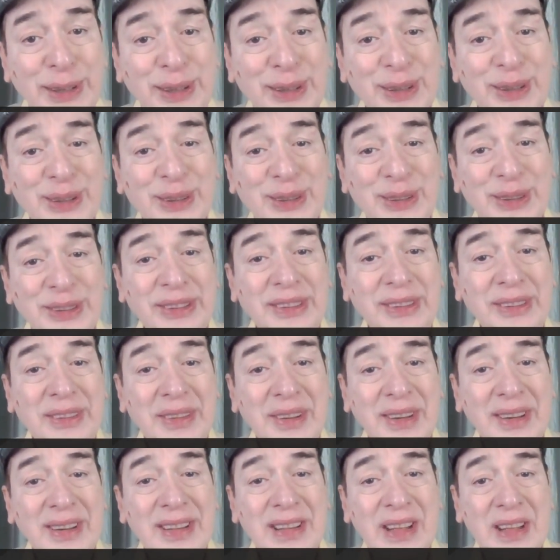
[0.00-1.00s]
you
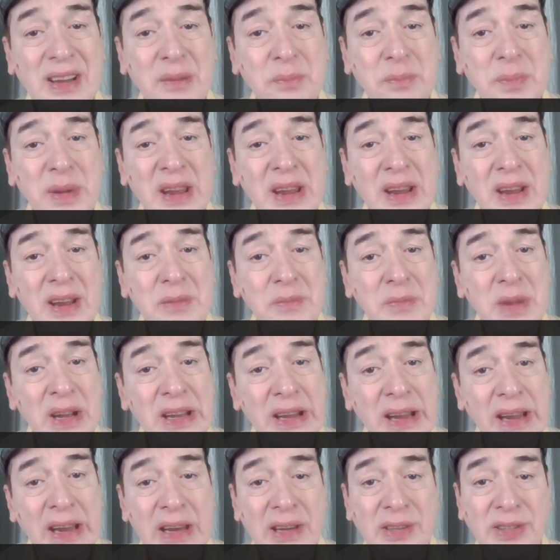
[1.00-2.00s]
know, therapy and
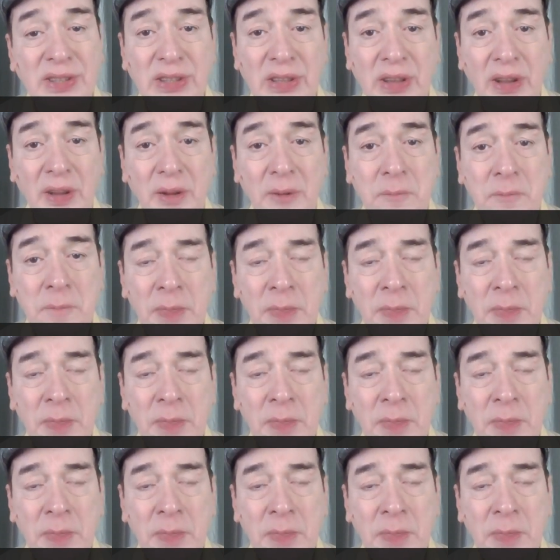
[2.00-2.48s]
medication.